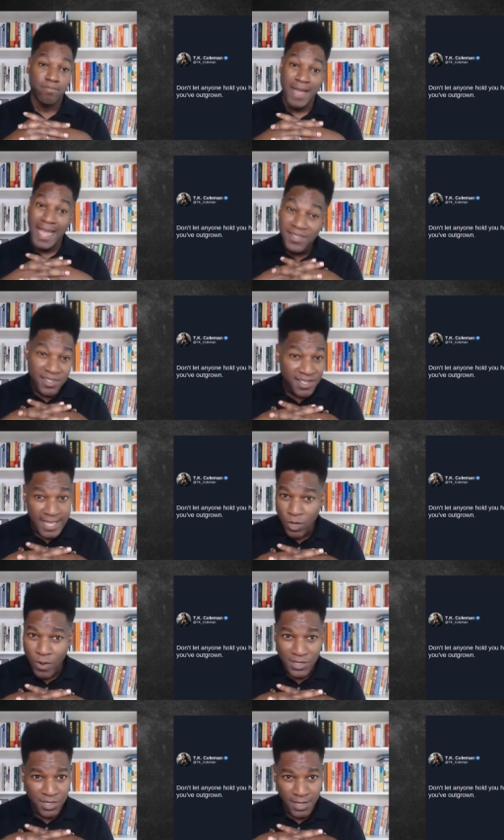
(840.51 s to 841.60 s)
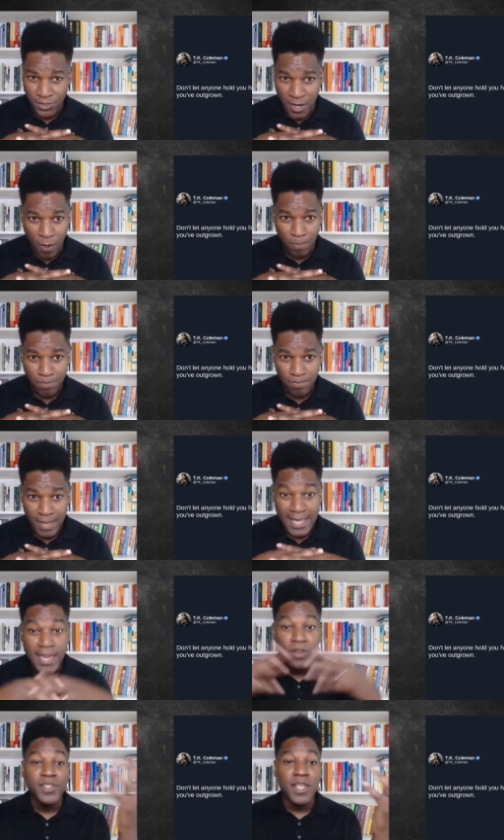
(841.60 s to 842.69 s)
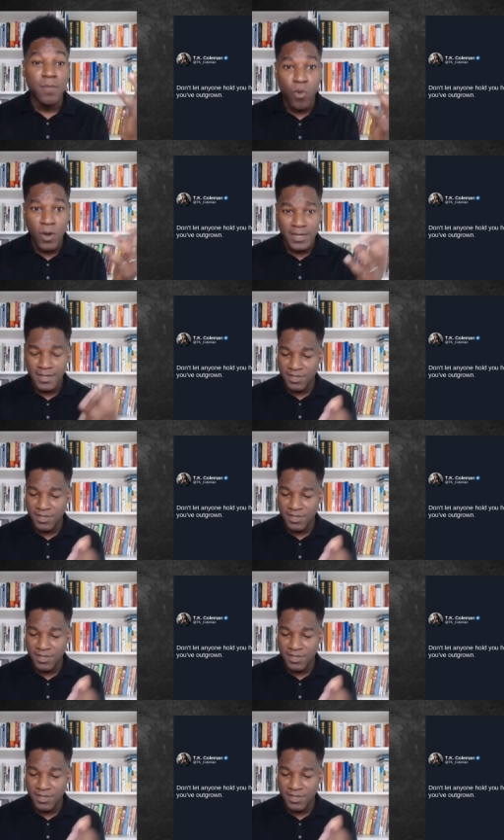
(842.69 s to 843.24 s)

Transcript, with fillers: My answer to that question is no. And here's the important